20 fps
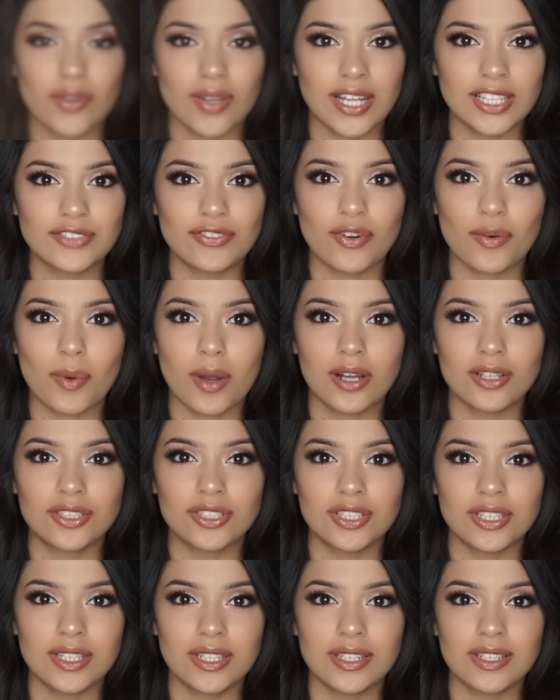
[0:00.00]
you guys for
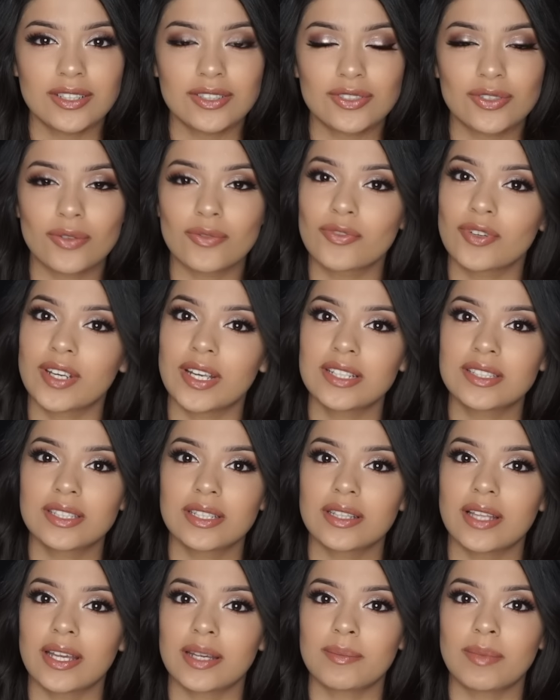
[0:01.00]
watching. Don't forget to
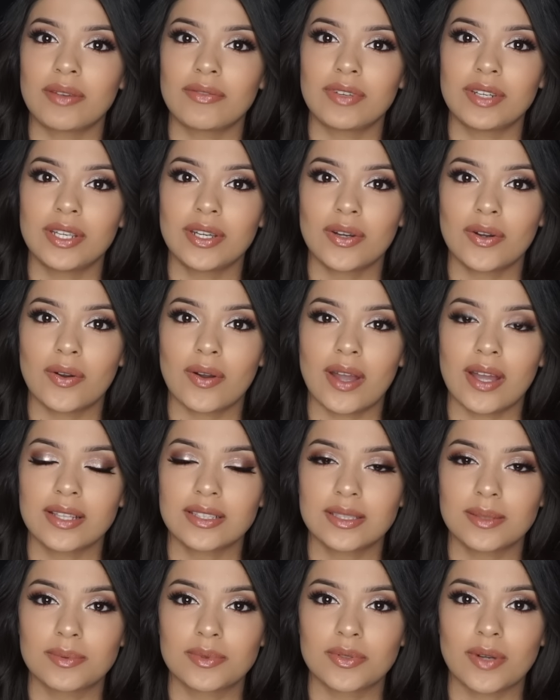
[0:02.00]
like my video and
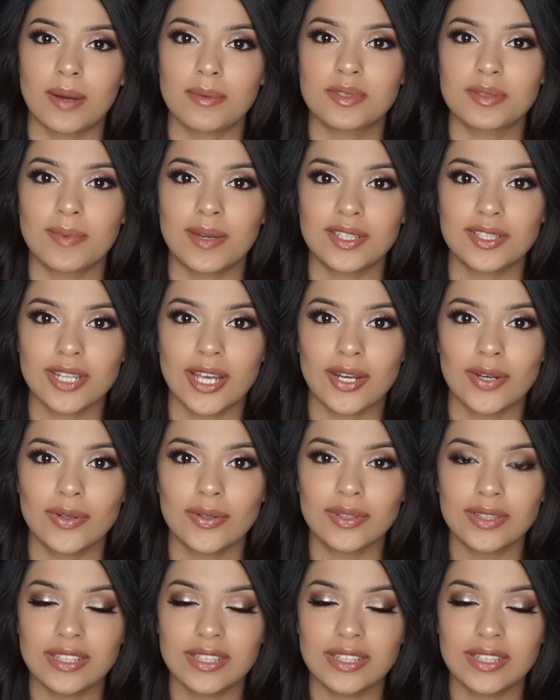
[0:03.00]
subscribe to my channel.